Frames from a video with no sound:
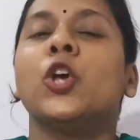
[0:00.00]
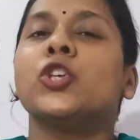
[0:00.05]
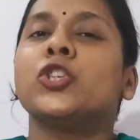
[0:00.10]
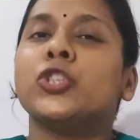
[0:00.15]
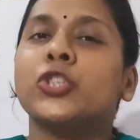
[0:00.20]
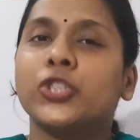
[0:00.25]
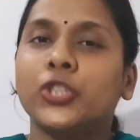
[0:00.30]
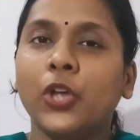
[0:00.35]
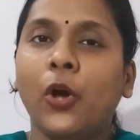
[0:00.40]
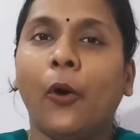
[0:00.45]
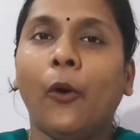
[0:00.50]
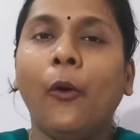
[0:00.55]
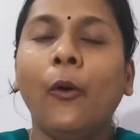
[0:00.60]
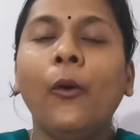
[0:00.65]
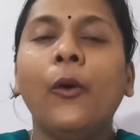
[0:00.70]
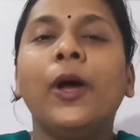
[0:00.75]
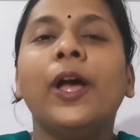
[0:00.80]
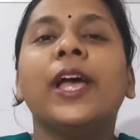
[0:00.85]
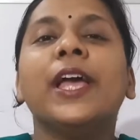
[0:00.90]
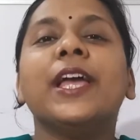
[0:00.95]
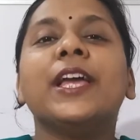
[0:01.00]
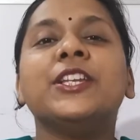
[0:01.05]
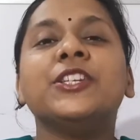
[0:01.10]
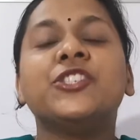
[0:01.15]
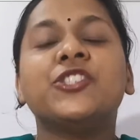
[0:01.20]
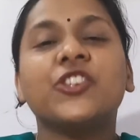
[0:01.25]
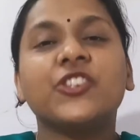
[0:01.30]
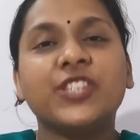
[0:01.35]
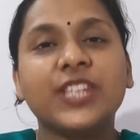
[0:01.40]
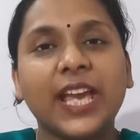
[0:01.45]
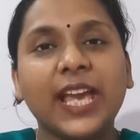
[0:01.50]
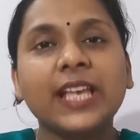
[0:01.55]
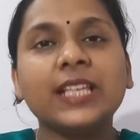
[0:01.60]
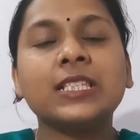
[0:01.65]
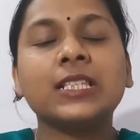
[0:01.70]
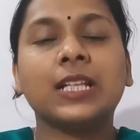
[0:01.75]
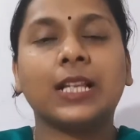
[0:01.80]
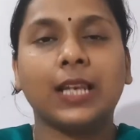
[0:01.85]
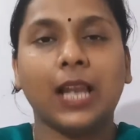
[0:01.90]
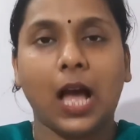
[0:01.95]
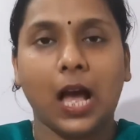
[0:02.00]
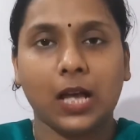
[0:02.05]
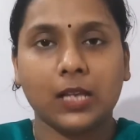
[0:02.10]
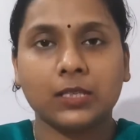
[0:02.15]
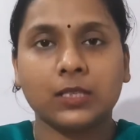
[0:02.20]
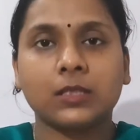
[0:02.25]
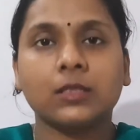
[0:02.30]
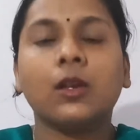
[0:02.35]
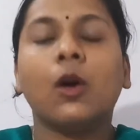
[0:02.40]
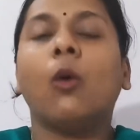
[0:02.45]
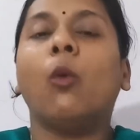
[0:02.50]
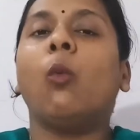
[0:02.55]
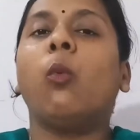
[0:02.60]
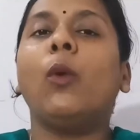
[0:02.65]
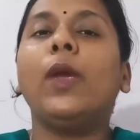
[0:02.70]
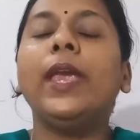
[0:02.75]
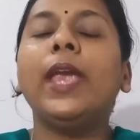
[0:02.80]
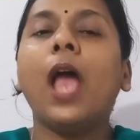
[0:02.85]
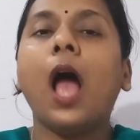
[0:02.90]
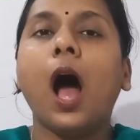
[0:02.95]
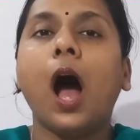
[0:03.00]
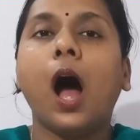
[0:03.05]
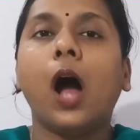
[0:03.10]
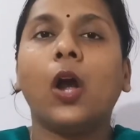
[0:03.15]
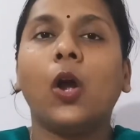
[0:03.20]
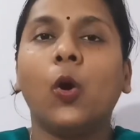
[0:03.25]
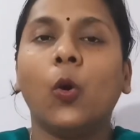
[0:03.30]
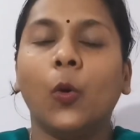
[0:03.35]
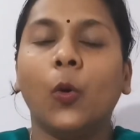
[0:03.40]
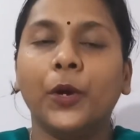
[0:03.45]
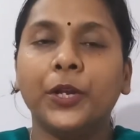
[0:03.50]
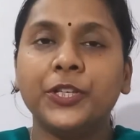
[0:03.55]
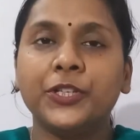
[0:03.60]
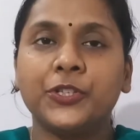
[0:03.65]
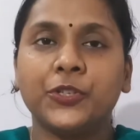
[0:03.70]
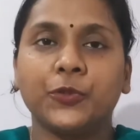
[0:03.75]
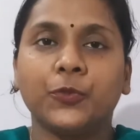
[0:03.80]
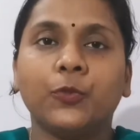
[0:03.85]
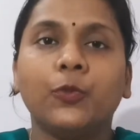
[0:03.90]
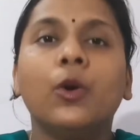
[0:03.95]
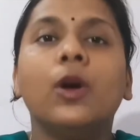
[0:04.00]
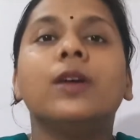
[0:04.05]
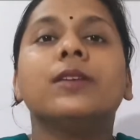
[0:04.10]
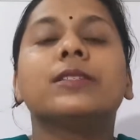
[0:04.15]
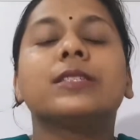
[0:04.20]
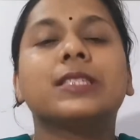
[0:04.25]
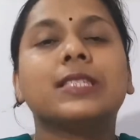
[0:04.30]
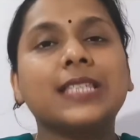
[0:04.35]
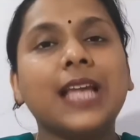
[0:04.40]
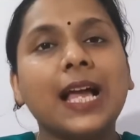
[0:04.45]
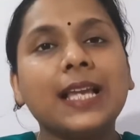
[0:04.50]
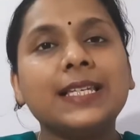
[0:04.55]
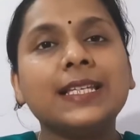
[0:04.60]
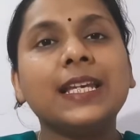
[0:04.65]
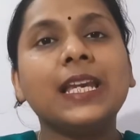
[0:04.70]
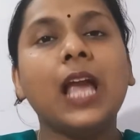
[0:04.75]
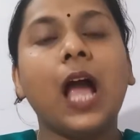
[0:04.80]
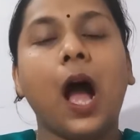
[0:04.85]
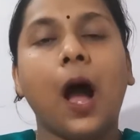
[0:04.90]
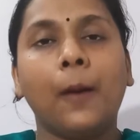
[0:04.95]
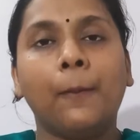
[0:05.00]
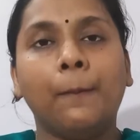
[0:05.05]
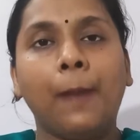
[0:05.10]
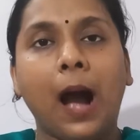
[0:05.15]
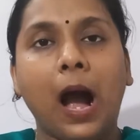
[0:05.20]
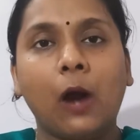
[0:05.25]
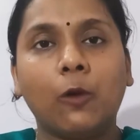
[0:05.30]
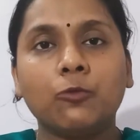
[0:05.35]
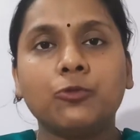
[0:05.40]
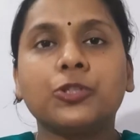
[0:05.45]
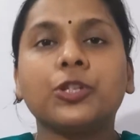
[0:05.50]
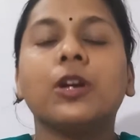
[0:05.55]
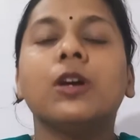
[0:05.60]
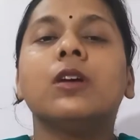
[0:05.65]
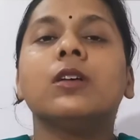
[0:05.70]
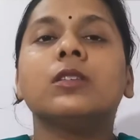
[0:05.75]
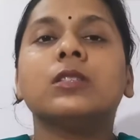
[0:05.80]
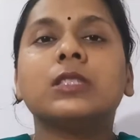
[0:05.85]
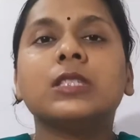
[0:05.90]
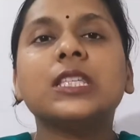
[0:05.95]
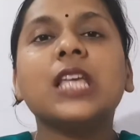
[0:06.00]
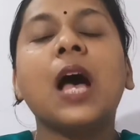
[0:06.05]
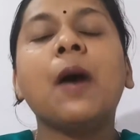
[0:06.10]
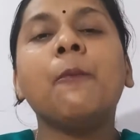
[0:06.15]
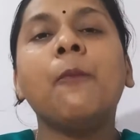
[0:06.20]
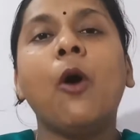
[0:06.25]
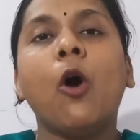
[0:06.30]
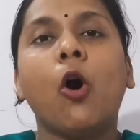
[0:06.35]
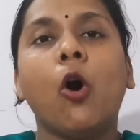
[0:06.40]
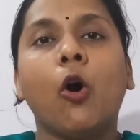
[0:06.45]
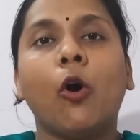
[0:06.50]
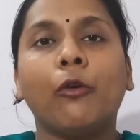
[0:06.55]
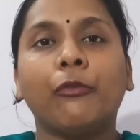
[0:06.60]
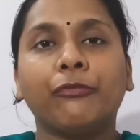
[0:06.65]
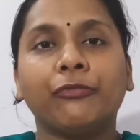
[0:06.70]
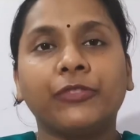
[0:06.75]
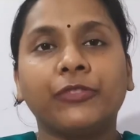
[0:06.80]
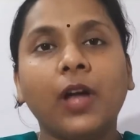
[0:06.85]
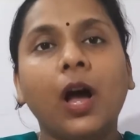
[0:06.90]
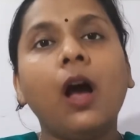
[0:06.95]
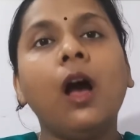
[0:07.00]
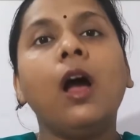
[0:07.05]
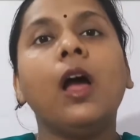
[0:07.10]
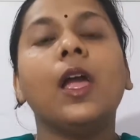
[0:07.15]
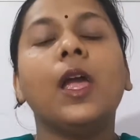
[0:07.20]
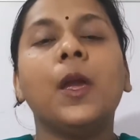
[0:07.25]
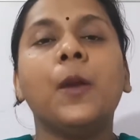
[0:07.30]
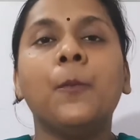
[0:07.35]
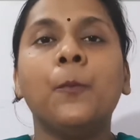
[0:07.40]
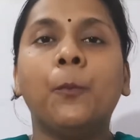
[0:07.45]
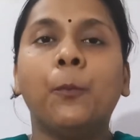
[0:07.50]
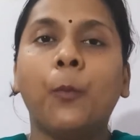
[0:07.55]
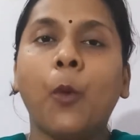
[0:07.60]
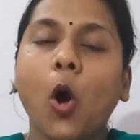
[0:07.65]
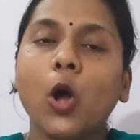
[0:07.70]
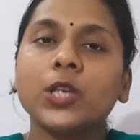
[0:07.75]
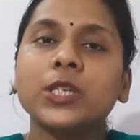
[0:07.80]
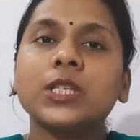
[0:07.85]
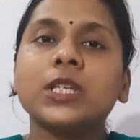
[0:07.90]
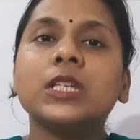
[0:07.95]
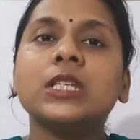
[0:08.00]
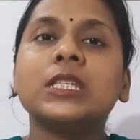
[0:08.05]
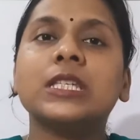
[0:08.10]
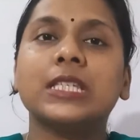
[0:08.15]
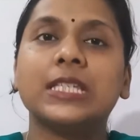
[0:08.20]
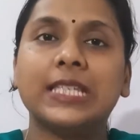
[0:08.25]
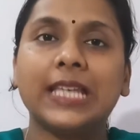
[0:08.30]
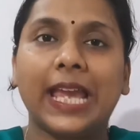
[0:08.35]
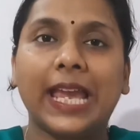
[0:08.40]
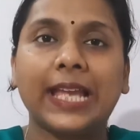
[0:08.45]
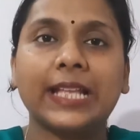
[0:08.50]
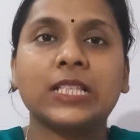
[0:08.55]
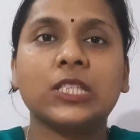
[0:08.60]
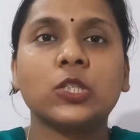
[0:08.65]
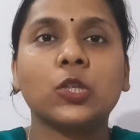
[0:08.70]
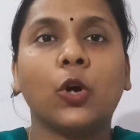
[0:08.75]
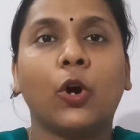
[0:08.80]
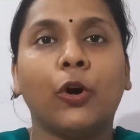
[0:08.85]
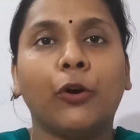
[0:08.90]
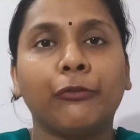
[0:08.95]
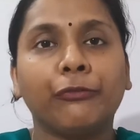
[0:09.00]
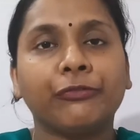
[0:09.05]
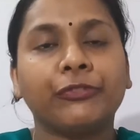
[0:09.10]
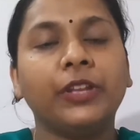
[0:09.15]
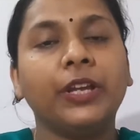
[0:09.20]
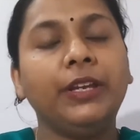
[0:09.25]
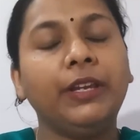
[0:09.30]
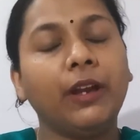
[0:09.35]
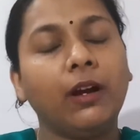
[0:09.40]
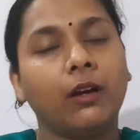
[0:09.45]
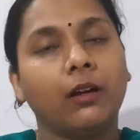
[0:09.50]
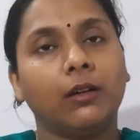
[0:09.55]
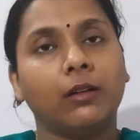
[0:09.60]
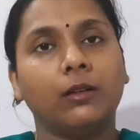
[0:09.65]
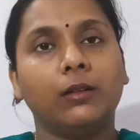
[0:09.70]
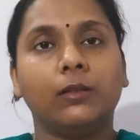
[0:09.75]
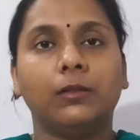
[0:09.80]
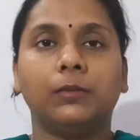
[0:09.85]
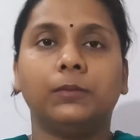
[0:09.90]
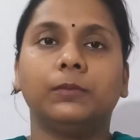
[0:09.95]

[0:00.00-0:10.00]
So, in today's class, we are going to study about some of the important dates of the year.